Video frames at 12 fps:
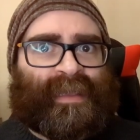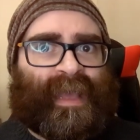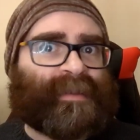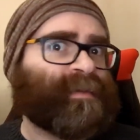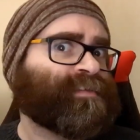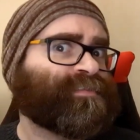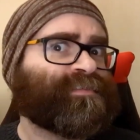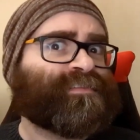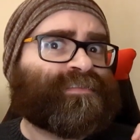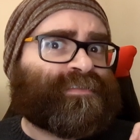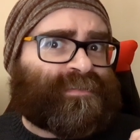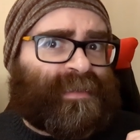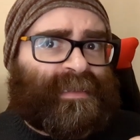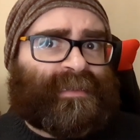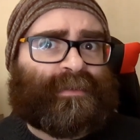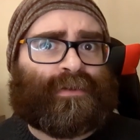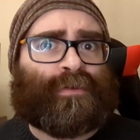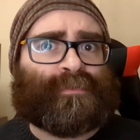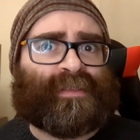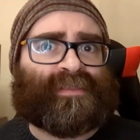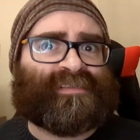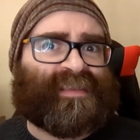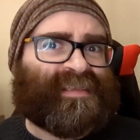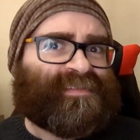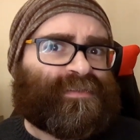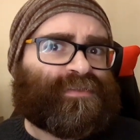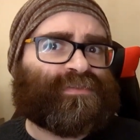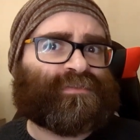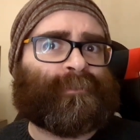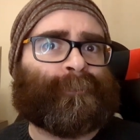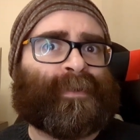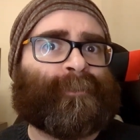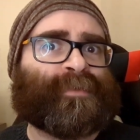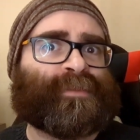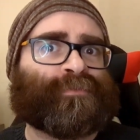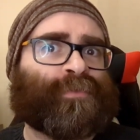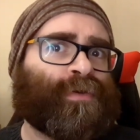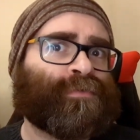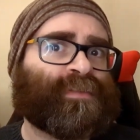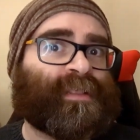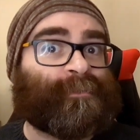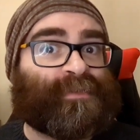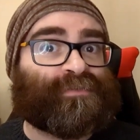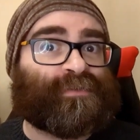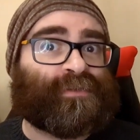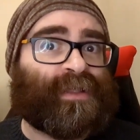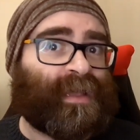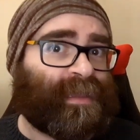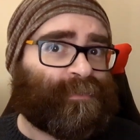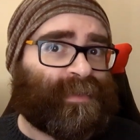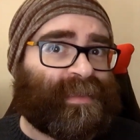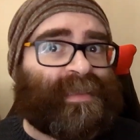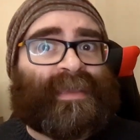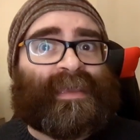And I sincerely hope that this isn't just a bump in the road on their musical highway,